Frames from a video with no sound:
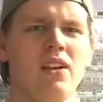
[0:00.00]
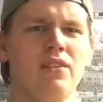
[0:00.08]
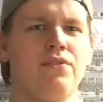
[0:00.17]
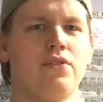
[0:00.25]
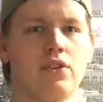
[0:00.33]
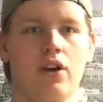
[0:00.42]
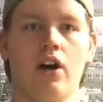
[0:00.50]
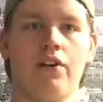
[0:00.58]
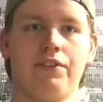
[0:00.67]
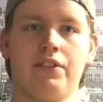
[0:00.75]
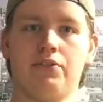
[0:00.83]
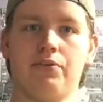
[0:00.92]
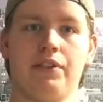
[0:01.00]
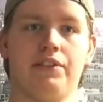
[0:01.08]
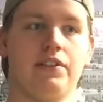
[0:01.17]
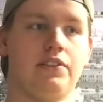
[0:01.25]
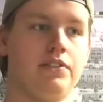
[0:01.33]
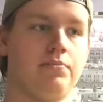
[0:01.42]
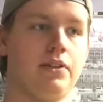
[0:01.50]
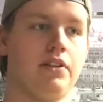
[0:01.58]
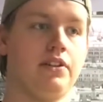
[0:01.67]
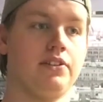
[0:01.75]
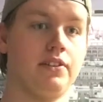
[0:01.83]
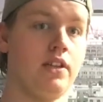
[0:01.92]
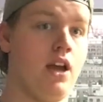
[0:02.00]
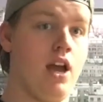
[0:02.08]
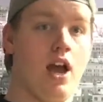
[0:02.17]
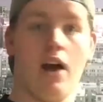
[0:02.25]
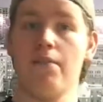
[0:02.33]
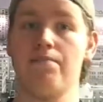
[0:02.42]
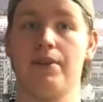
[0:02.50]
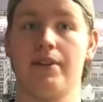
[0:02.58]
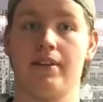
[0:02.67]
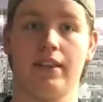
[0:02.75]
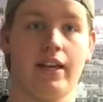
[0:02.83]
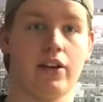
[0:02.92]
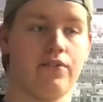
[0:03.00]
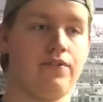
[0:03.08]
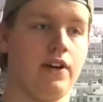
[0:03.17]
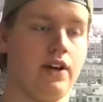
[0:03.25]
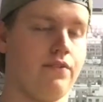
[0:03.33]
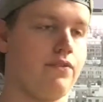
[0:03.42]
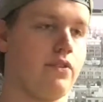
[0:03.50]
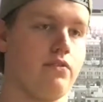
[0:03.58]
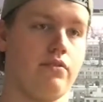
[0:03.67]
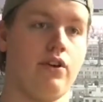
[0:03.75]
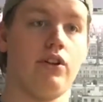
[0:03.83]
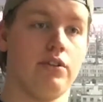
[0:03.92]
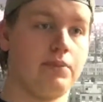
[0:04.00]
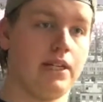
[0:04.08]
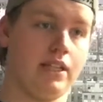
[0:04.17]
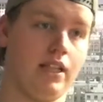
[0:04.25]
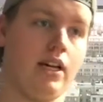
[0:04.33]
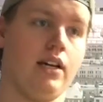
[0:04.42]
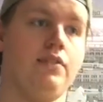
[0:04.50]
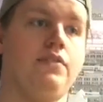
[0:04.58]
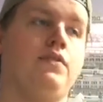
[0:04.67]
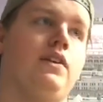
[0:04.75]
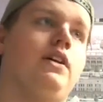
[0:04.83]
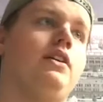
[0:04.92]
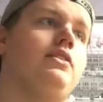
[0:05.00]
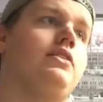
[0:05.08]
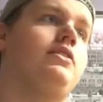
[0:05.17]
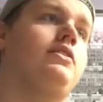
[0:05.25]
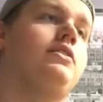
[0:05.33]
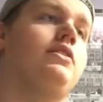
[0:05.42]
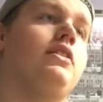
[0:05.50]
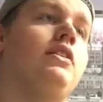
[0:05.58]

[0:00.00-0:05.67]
for obvious reasons, because I've been a Lego fan for all my life. It's